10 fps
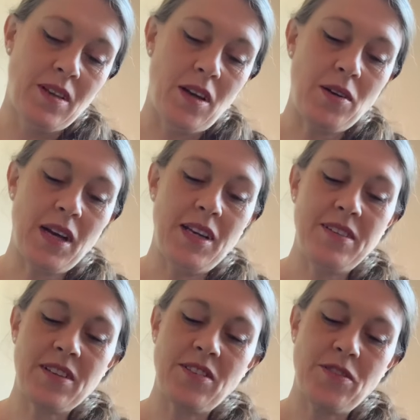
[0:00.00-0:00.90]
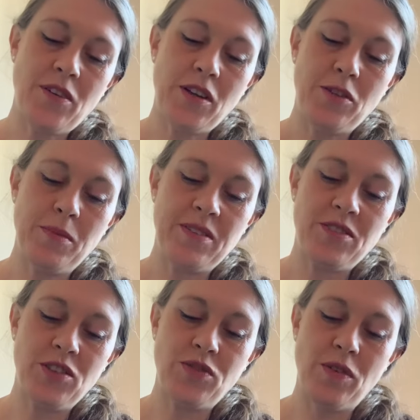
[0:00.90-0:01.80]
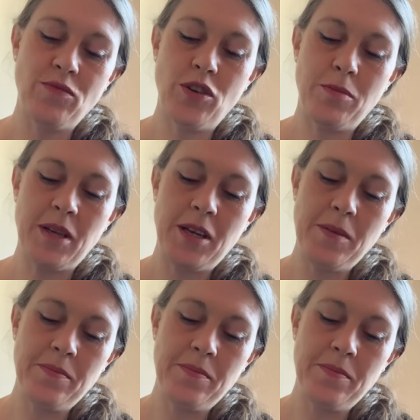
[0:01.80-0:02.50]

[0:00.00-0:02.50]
Okay, let's get a final message from Rumi.